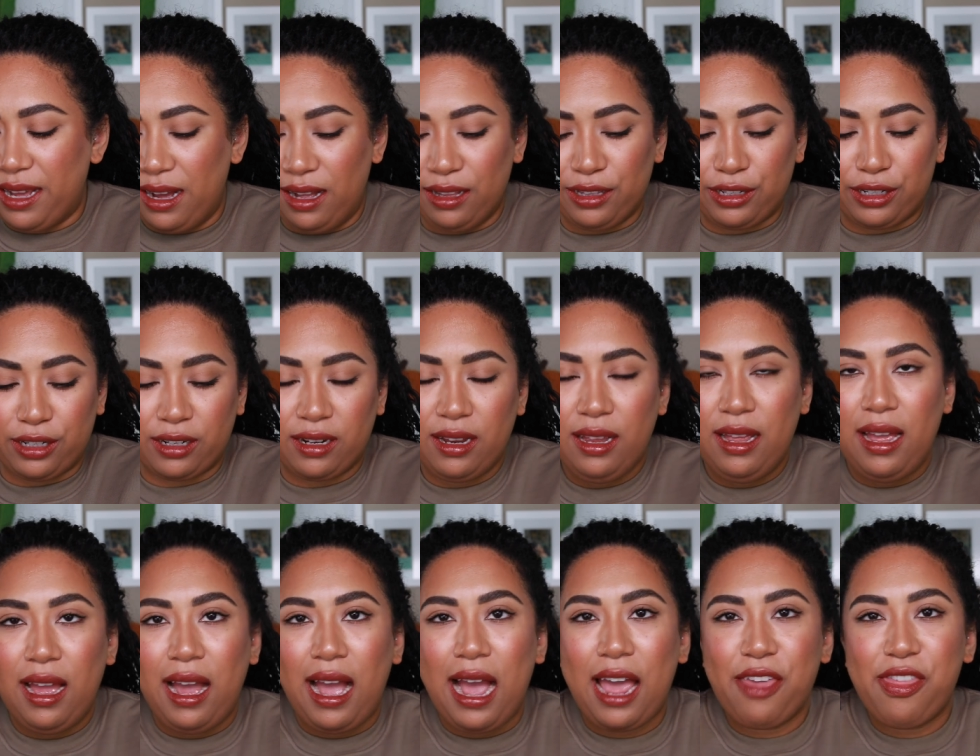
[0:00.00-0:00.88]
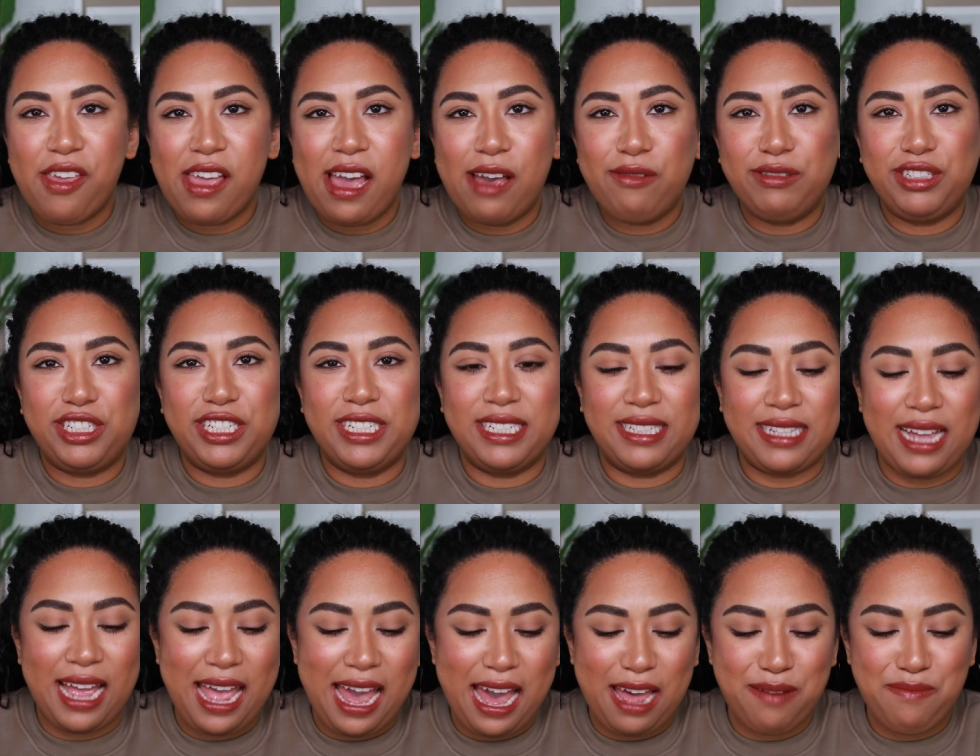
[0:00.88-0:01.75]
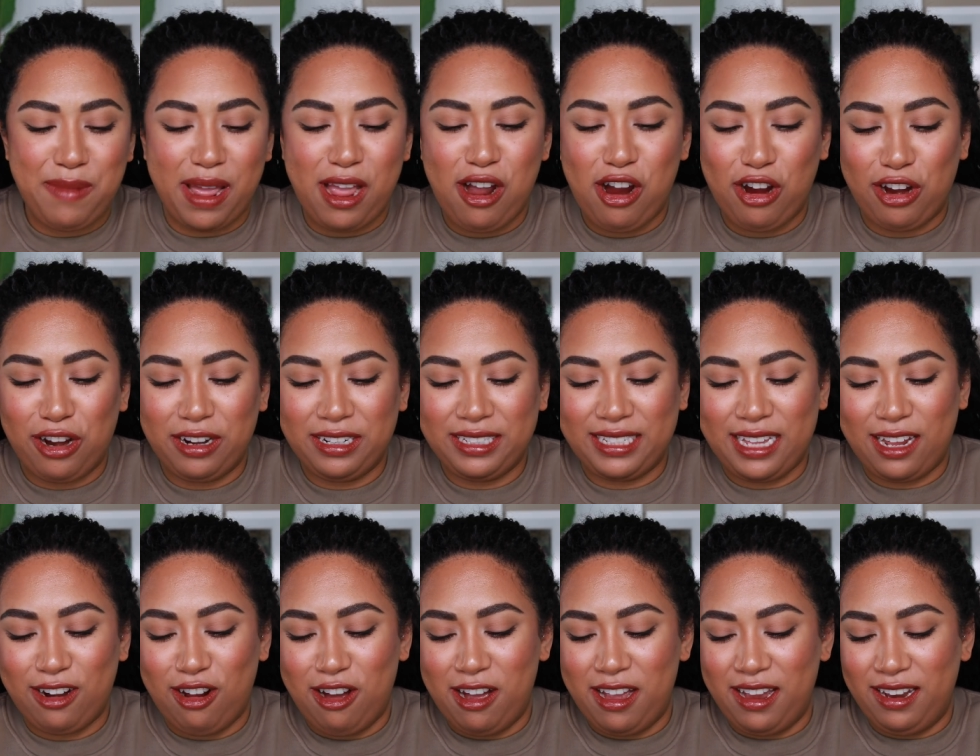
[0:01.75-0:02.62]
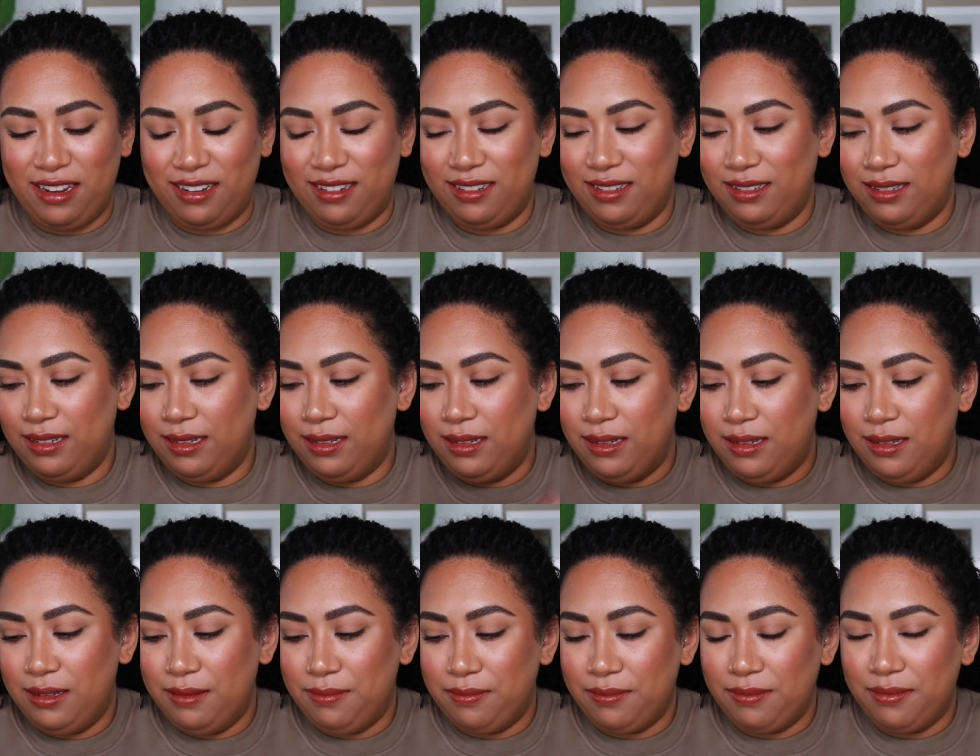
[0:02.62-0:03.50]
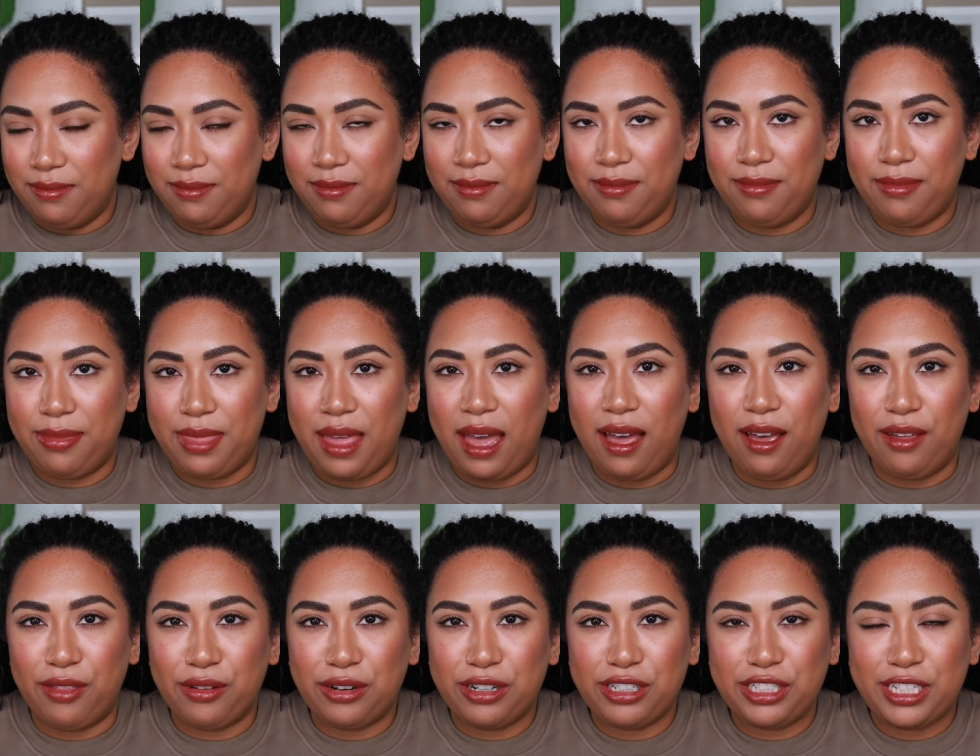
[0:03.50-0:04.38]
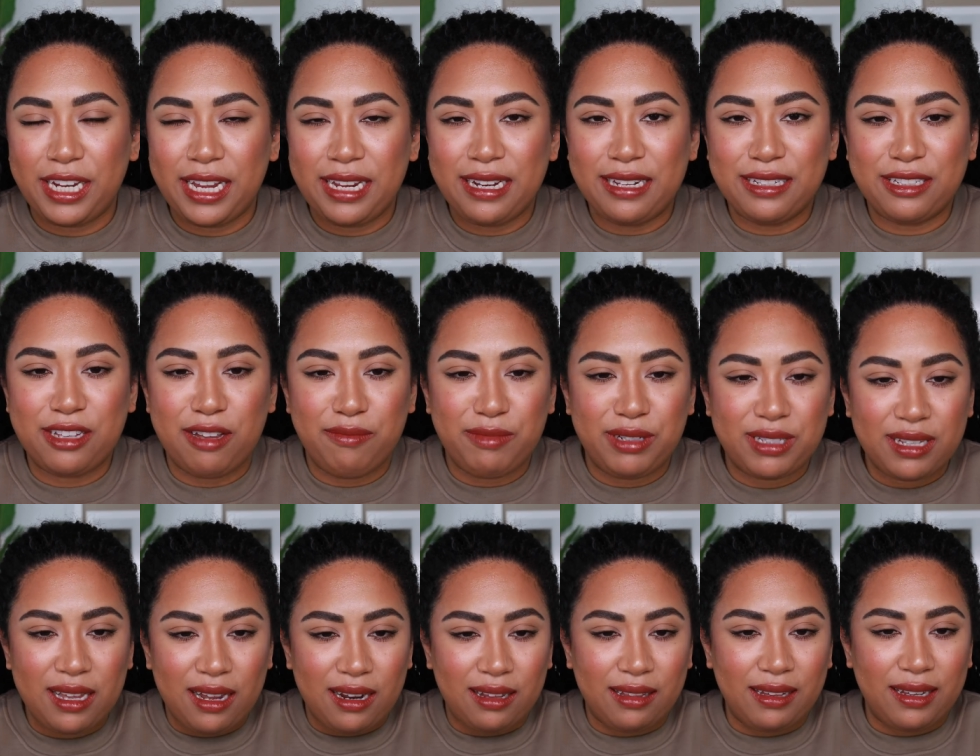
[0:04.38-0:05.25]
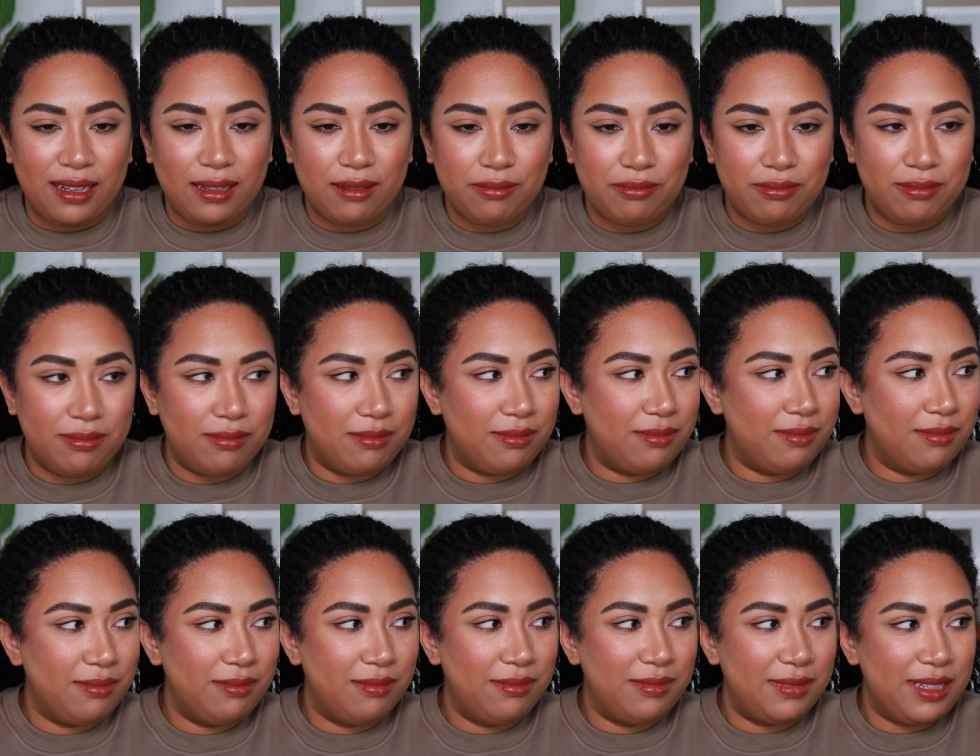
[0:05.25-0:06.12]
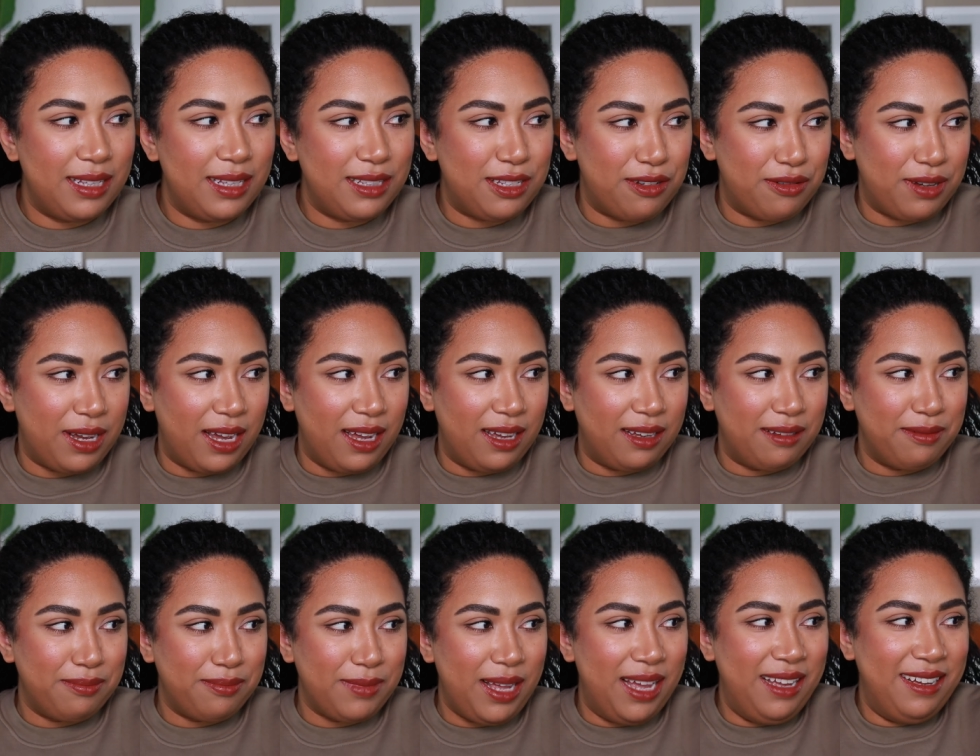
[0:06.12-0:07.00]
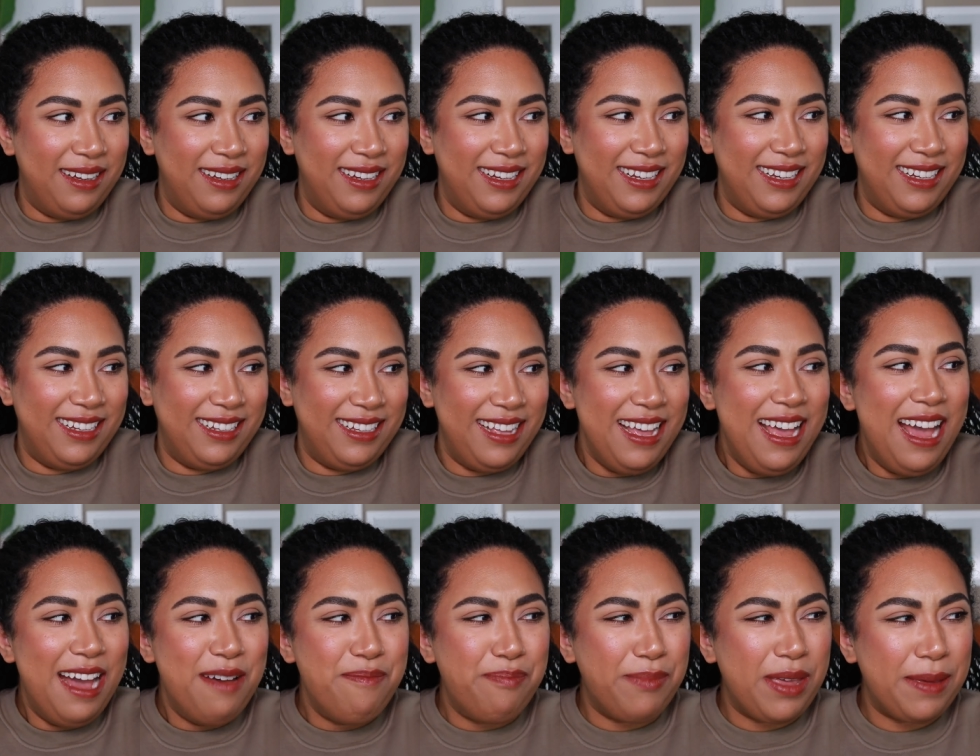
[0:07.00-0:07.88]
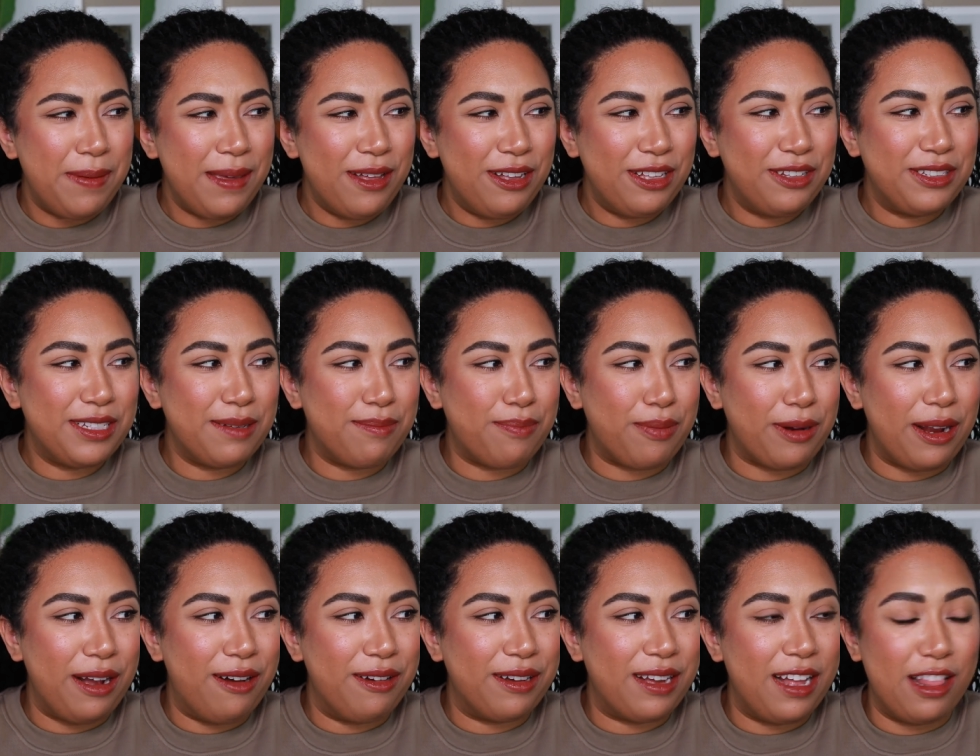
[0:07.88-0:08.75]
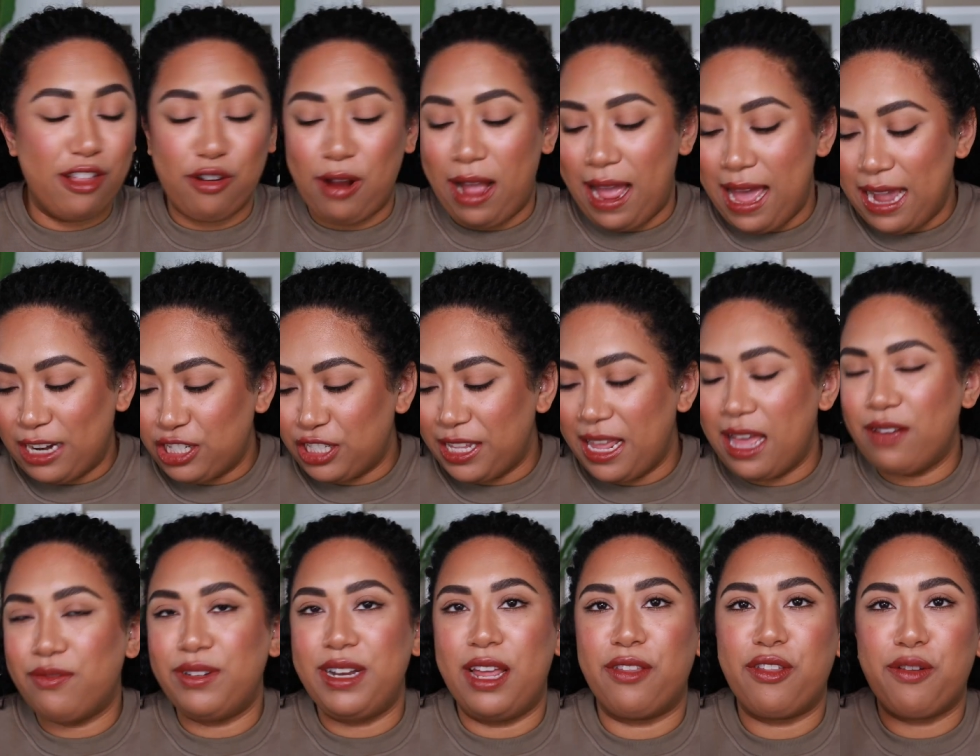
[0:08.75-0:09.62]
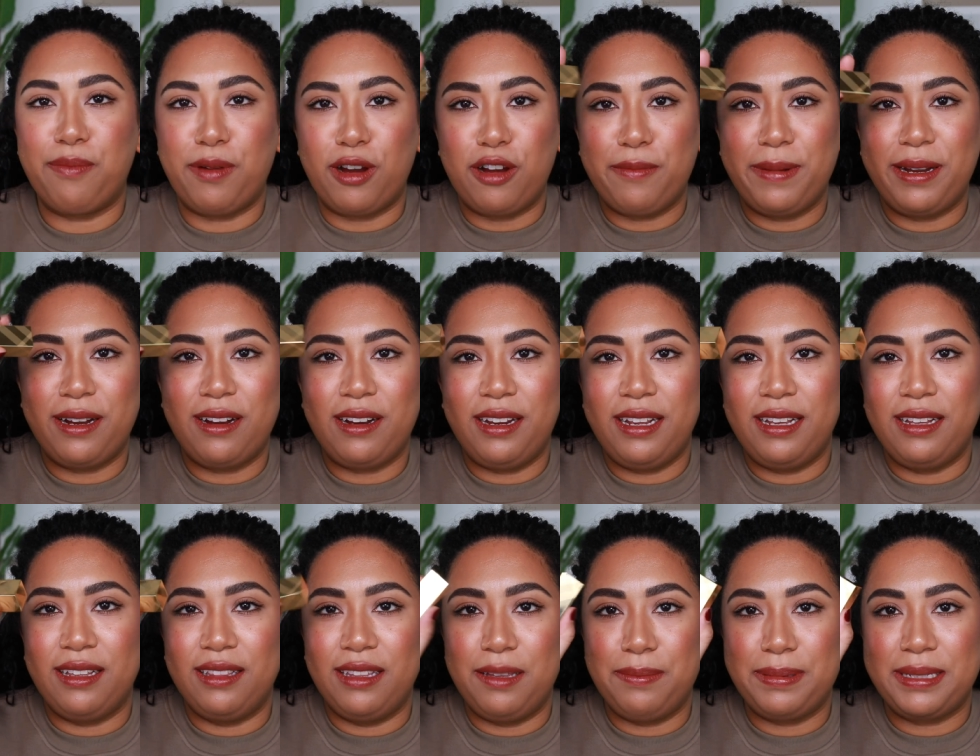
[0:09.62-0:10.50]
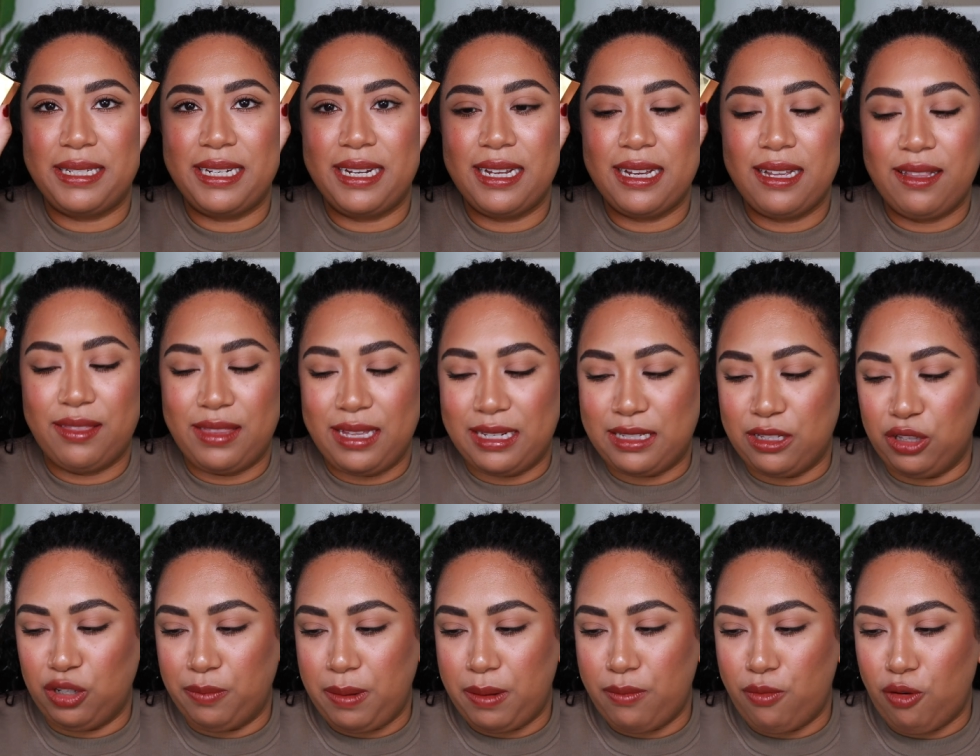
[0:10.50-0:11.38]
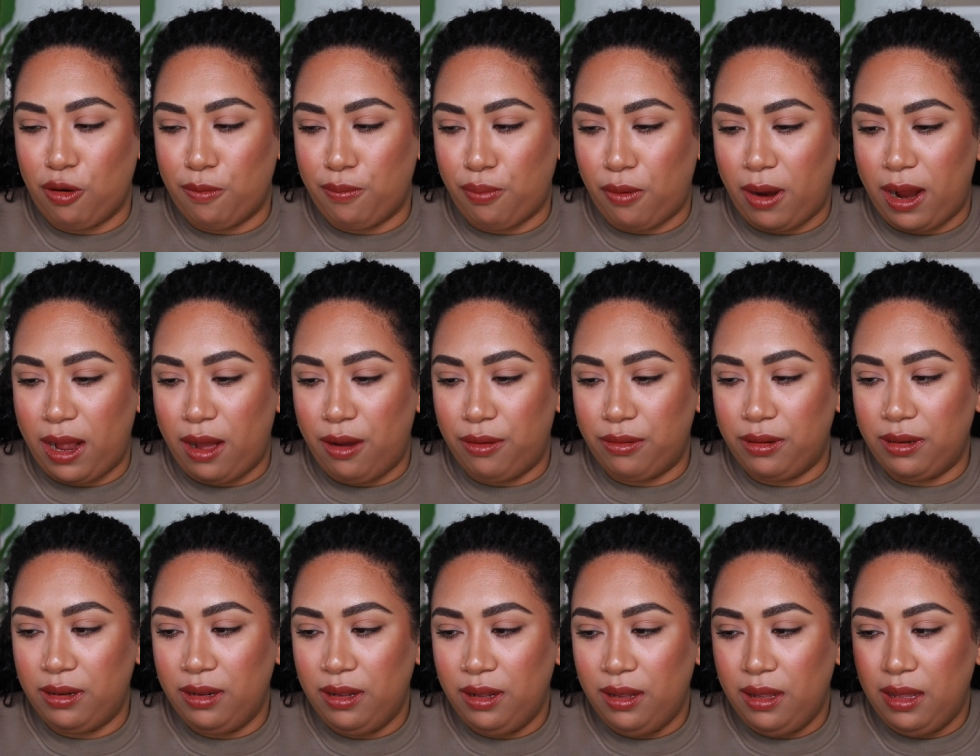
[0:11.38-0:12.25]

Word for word: color. I think I was just, I had my heart set on that other shade, and so I'm just kinda like, mm, It's okay. Maybe I'll use a brown color. I actually have another Burberry lipstick that's a little bit more brown,